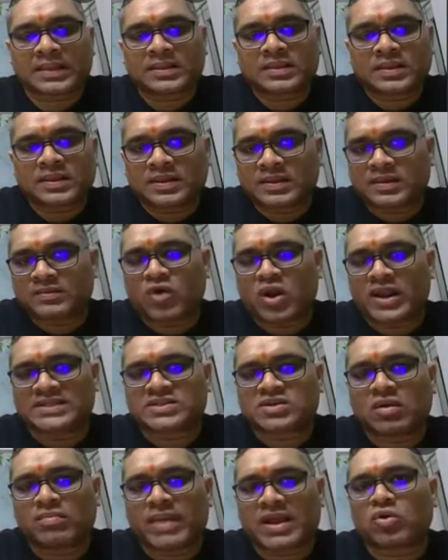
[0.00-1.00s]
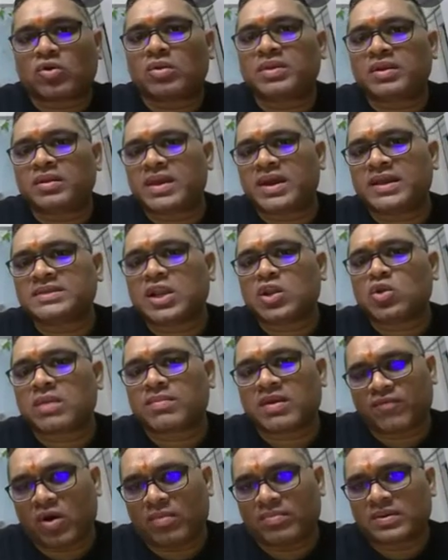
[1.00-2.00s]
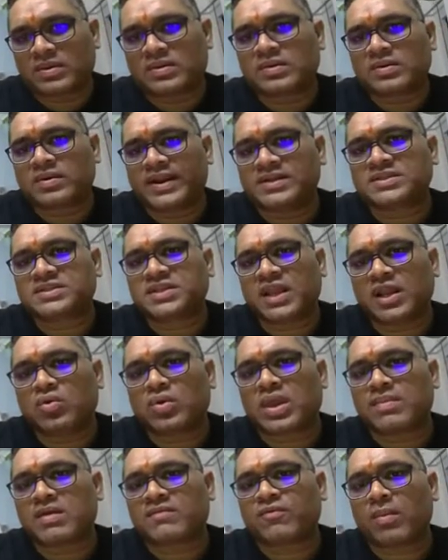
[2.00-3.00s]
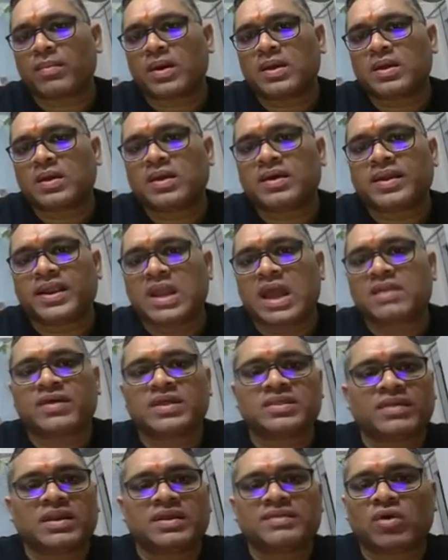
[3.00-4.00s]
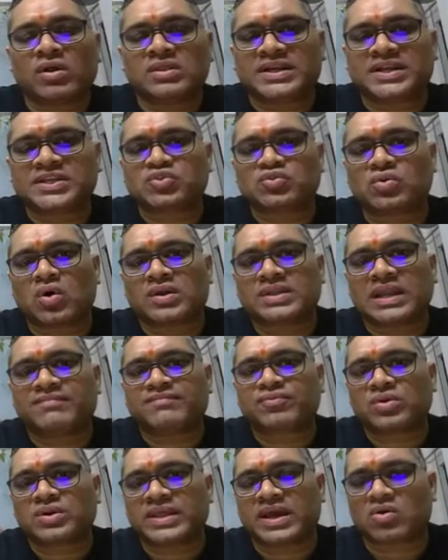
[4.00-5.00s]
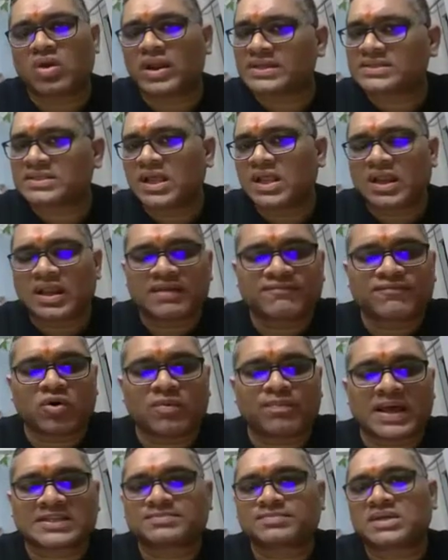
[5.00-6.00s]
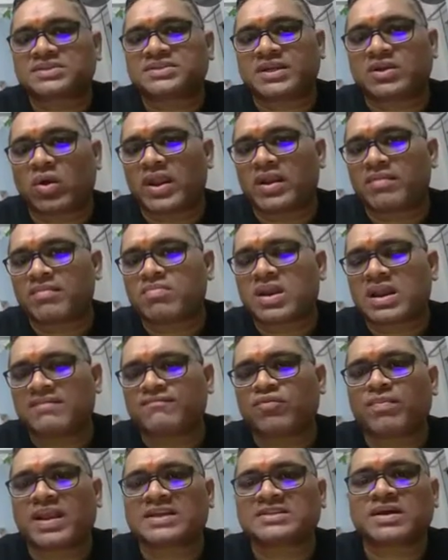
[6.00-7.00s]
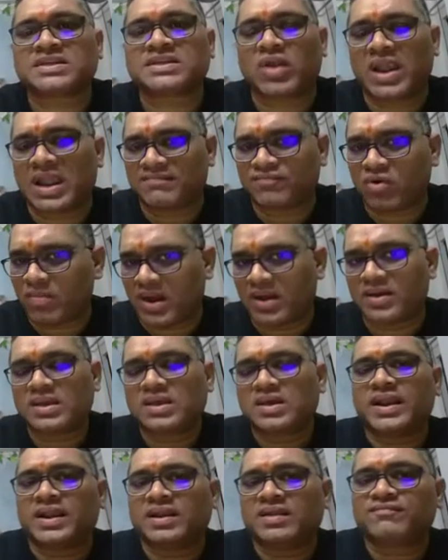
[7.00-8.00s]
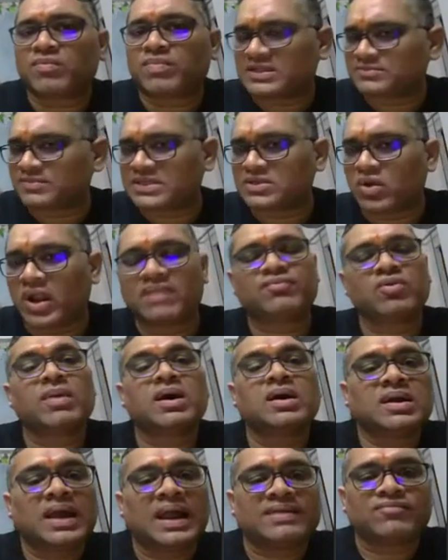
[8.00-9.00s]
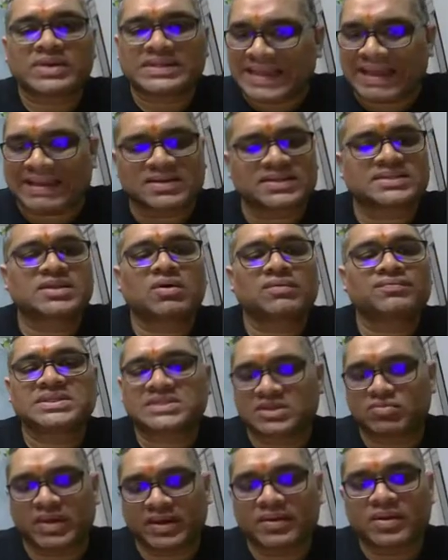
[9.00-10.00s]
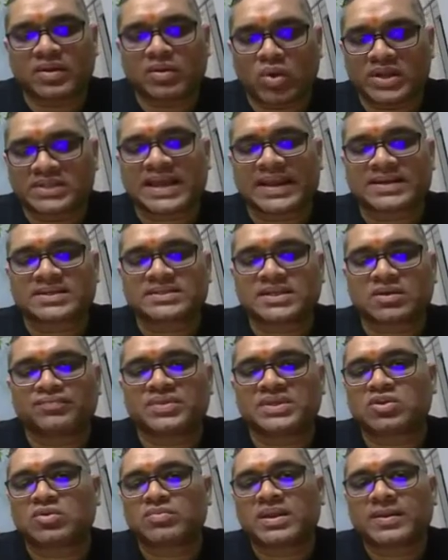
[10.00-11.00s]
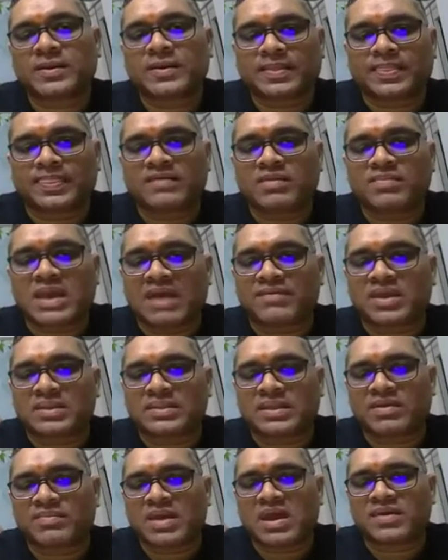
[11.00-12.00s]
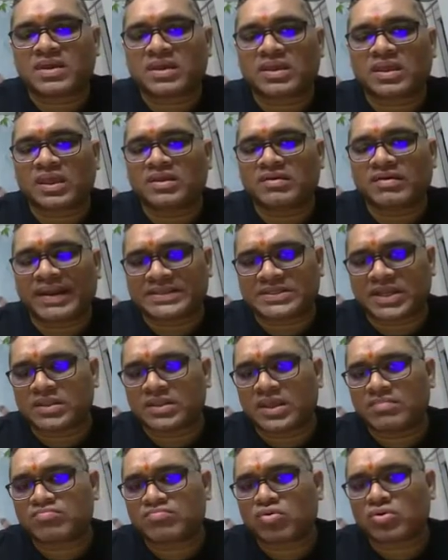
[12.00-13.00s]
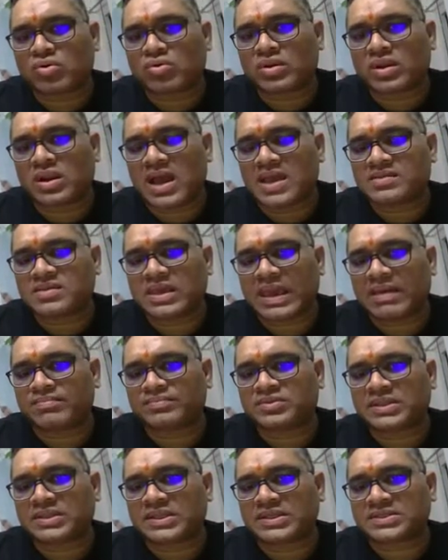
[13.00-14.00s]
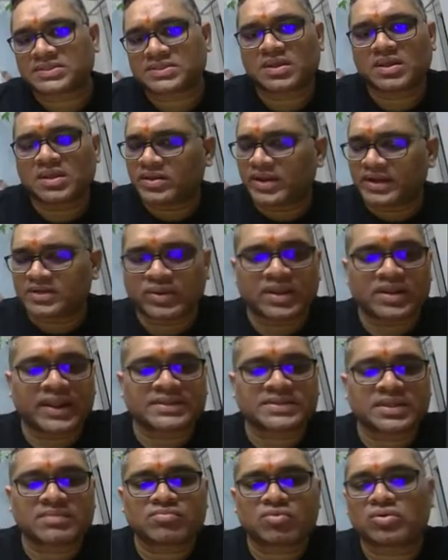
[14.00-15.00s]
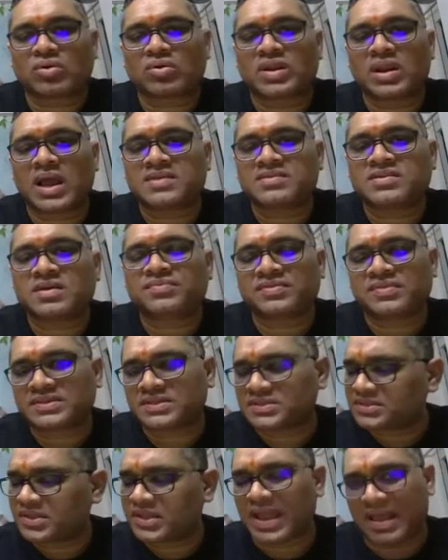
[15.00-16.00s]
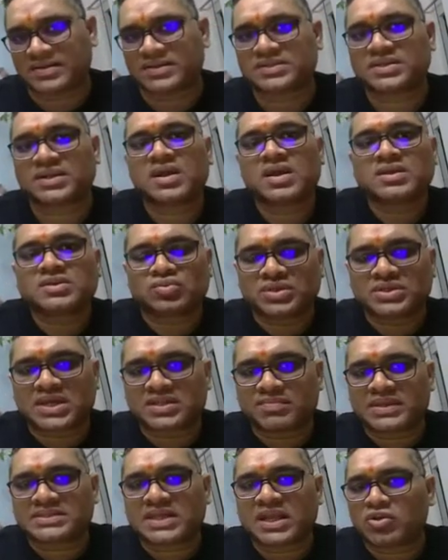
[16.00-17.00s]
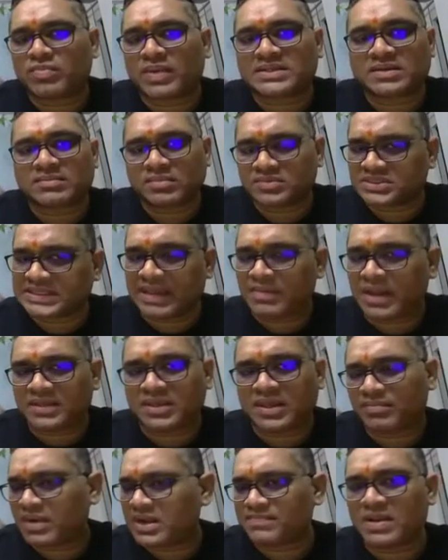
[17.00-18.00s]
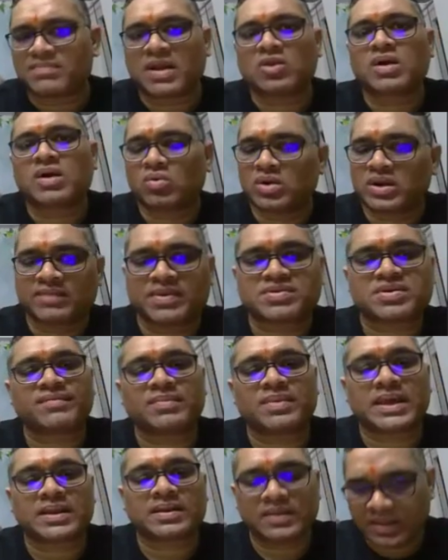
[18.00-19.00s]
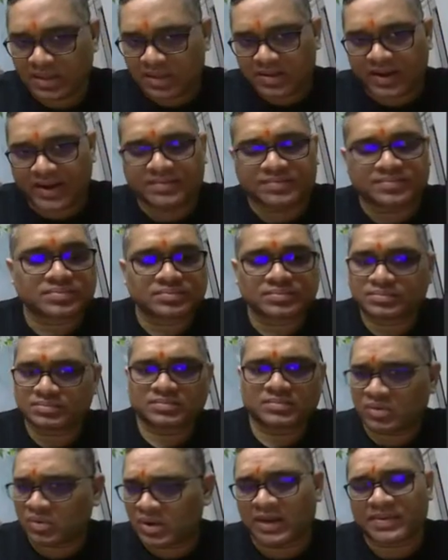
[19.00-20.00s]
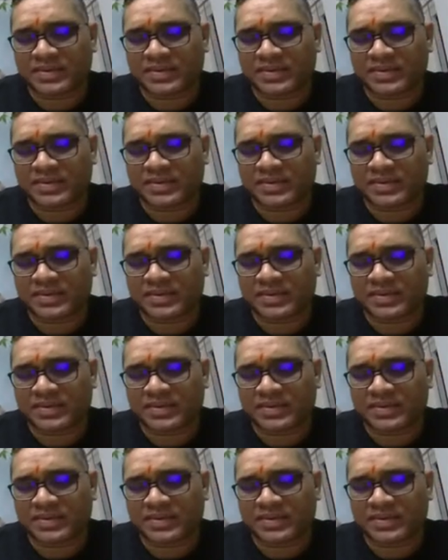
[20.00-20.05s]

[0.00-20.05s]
what is strong macroglobulinemia is a leukemic form, right? This is the leukemic form, right? And when they will involve the tissue or the lymph node, they are called as lymphoplasmacytoid. Remember, lymphoplasmacytoid lymphoma, right? Lymphoplasmacytoid lymphoma. And what is characteristic of this tumor? What is characteristic of this tumor? They will be having increase in the monoclonal IgM synthesis, right? So increase in the monoclonal IgM synthesis is the characteristic. So these are the B cell neoplasm, same like the multiple myeloma. Older patient will be there, right? Older patient will be